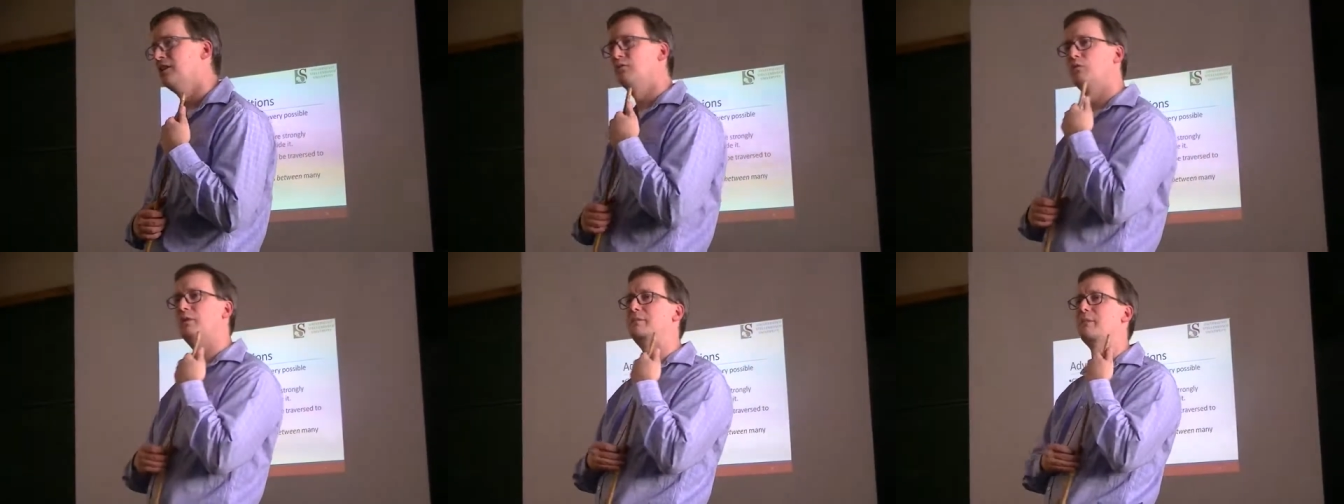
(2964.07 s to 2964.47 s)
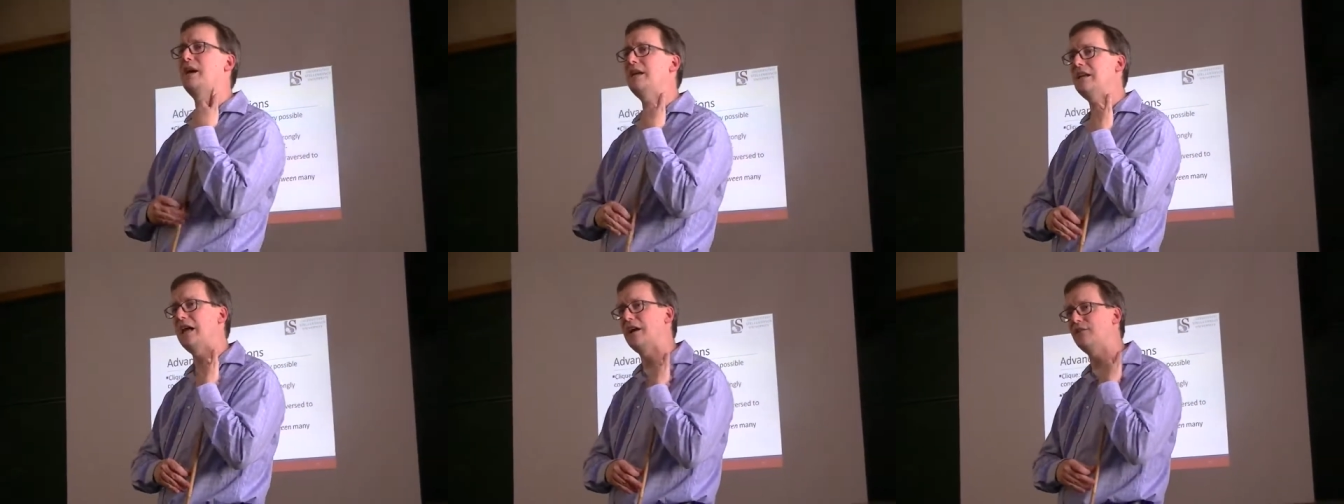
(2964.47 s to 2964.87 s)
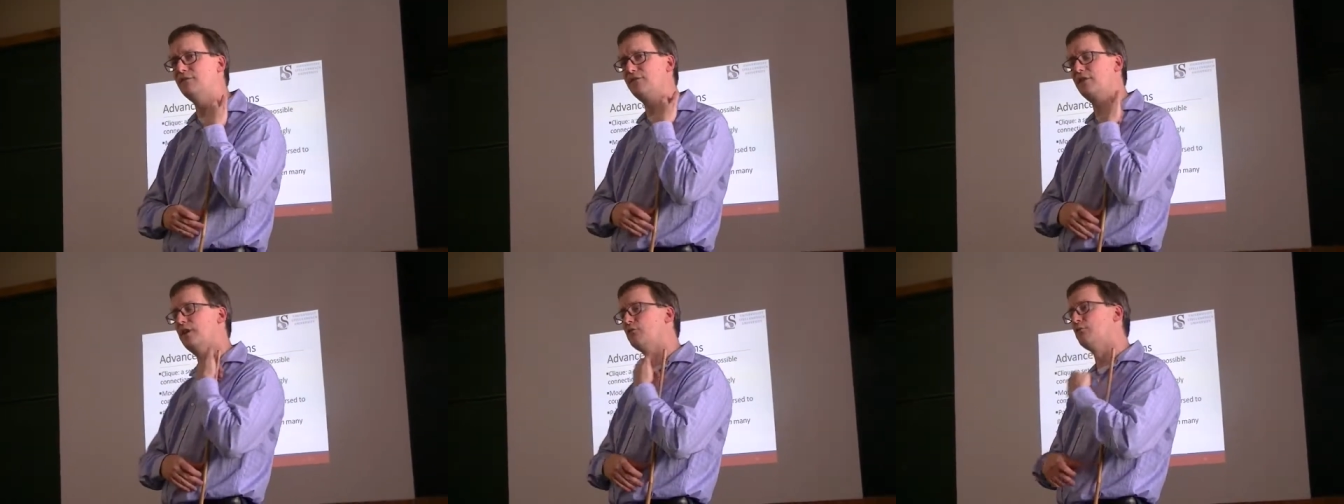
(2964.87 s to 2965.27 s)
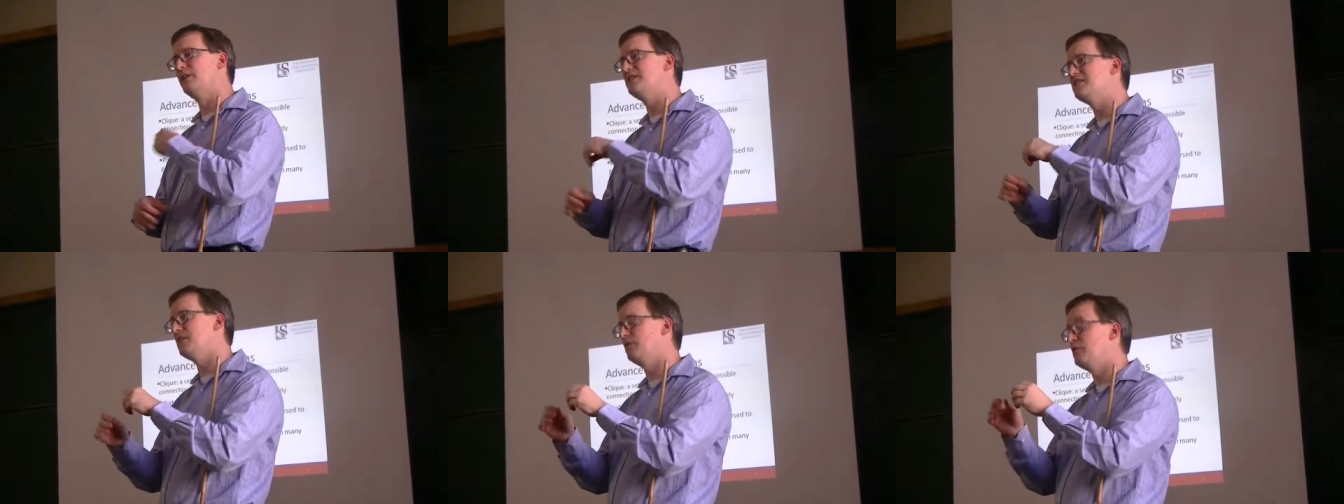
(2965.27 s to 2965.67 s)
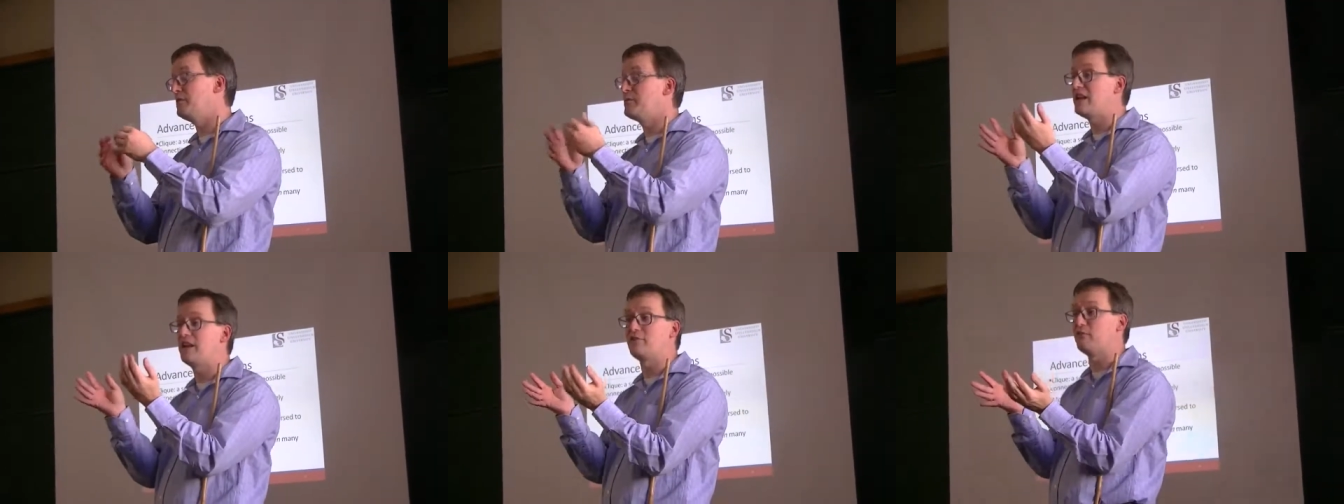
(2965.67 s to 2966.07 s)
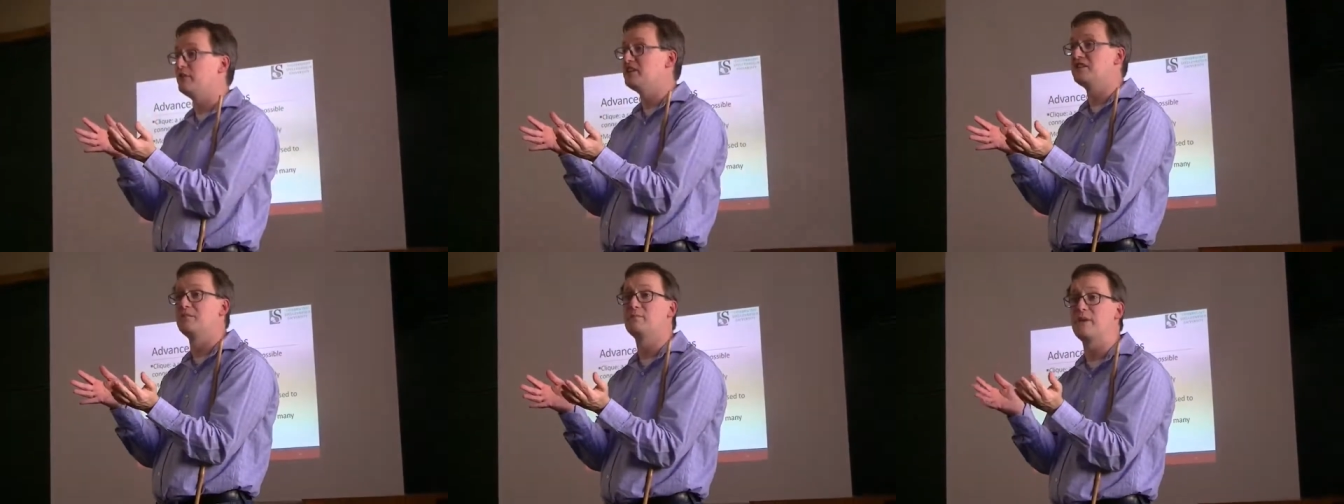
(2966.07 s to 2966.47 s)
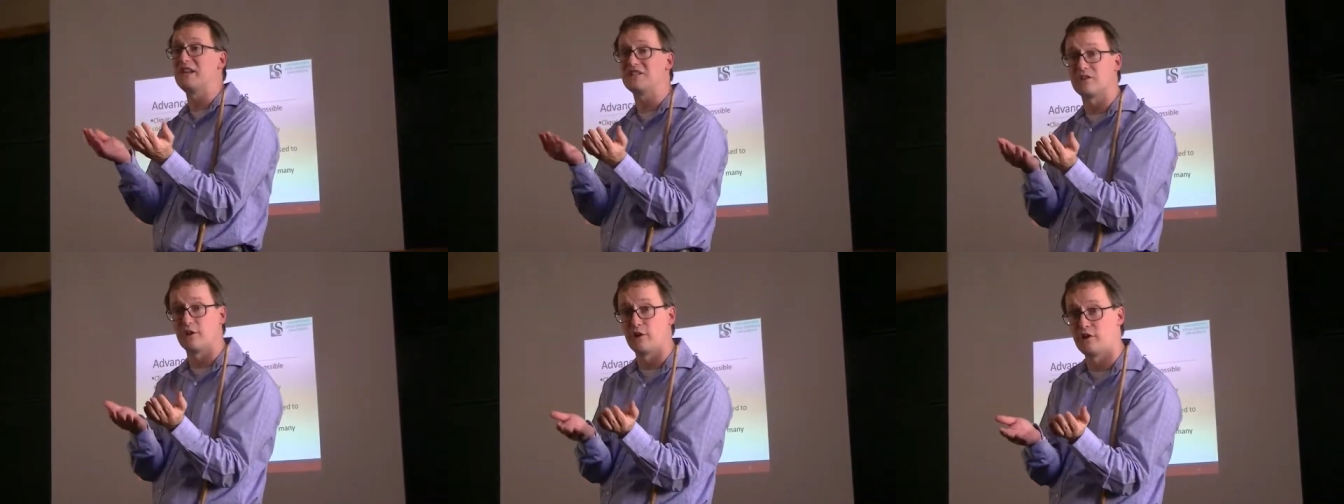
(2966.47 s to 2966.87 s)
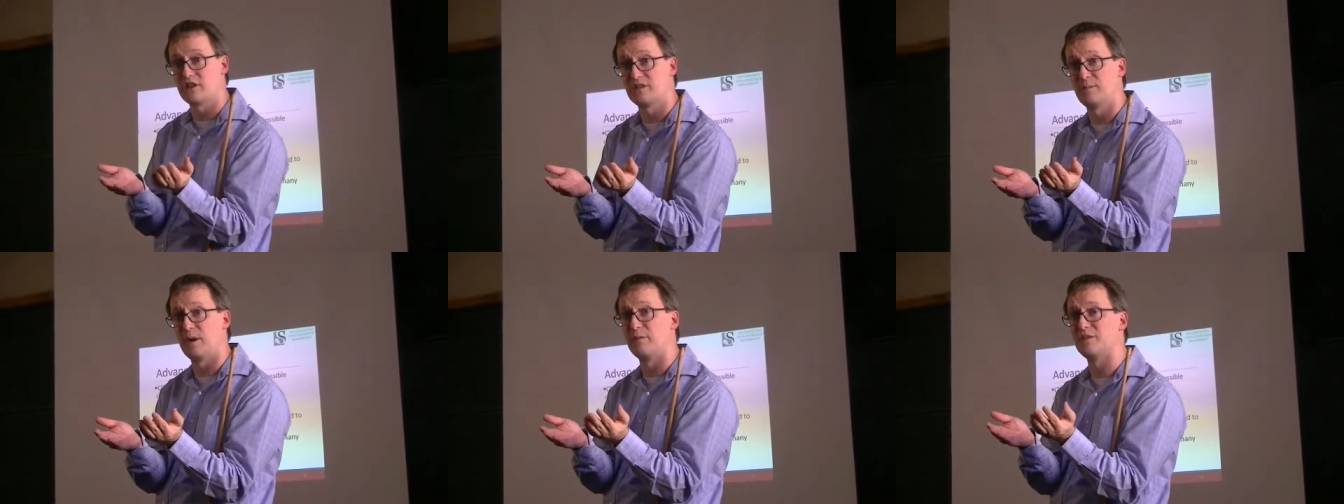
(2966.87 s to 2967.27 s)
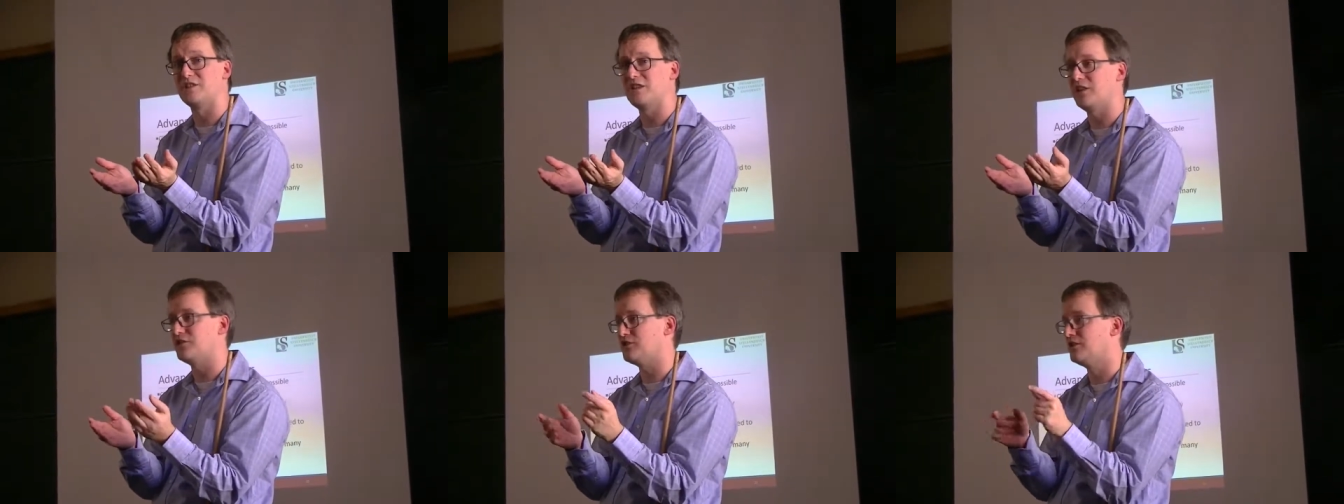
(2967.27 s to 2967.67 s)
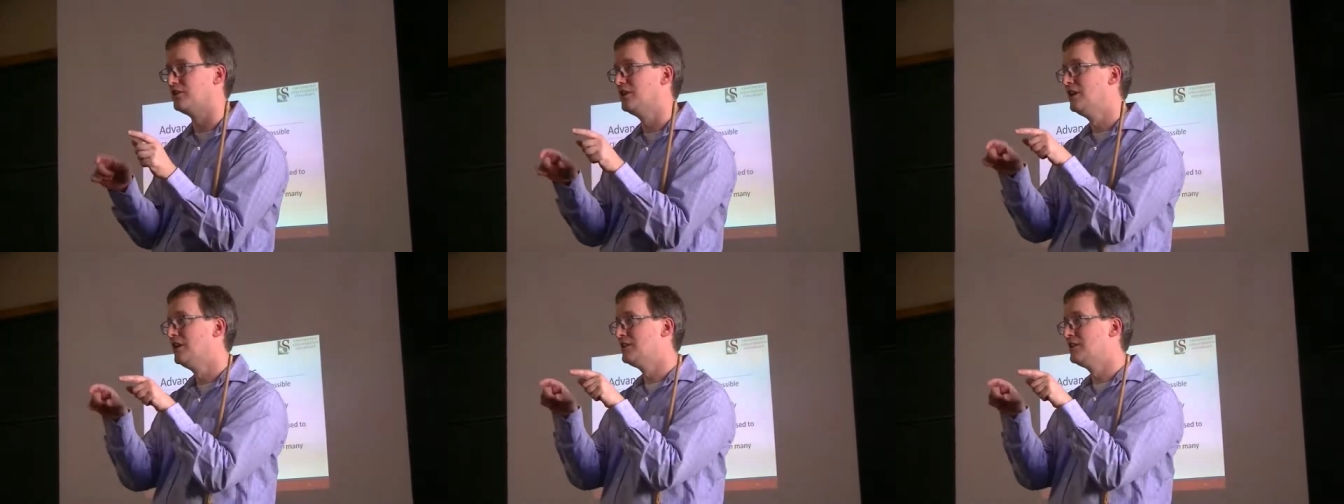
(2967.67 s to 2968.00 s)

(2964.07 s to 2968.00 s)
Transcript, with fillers: We might have reason based on our experimentation